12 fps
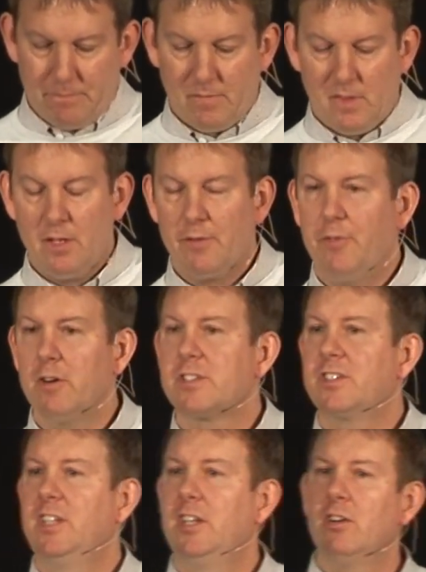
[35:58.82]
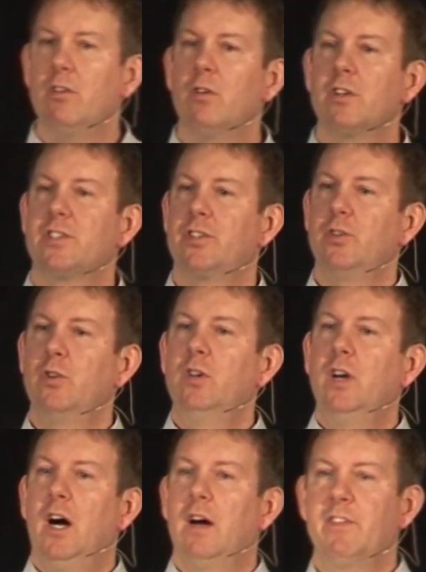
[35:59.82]
And the first year or two
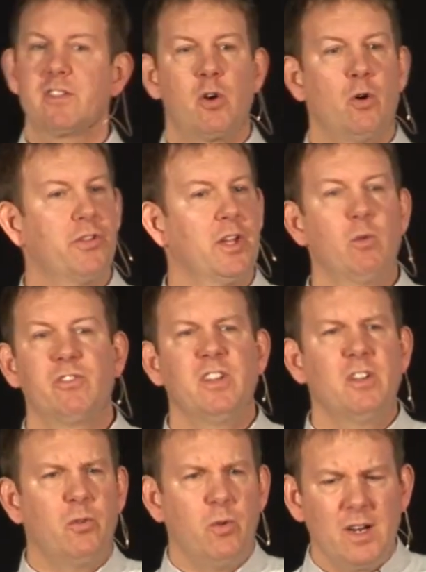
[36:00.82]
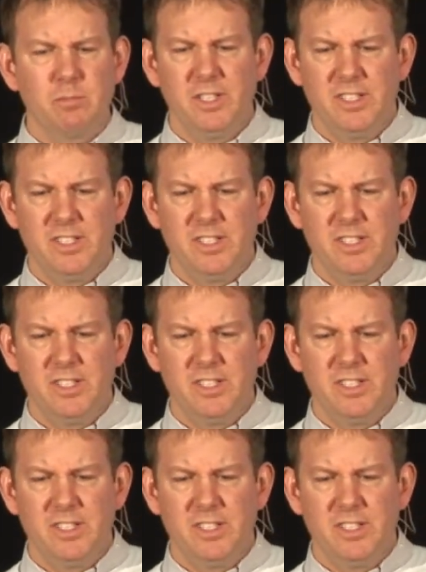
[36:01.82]
of this whole thing was incredibly